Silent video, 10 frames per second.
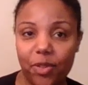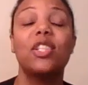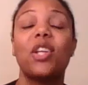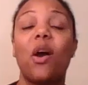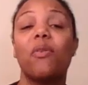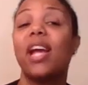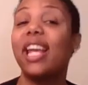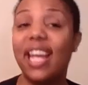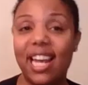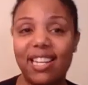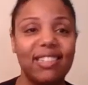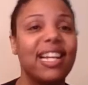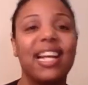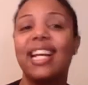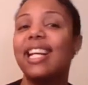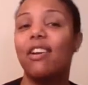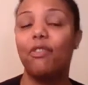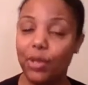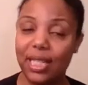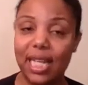So again,
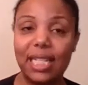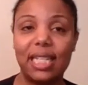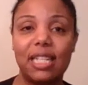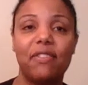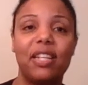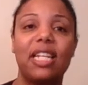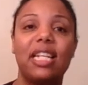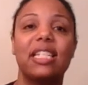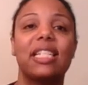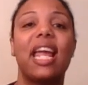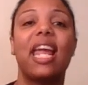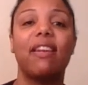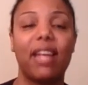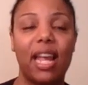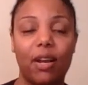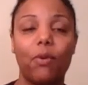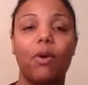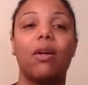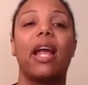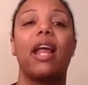food sensitivities
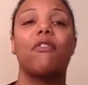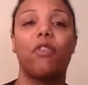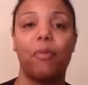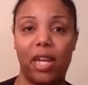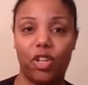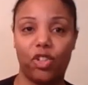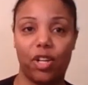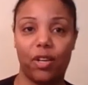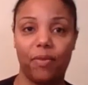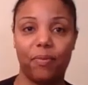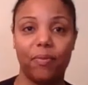equal inflammation.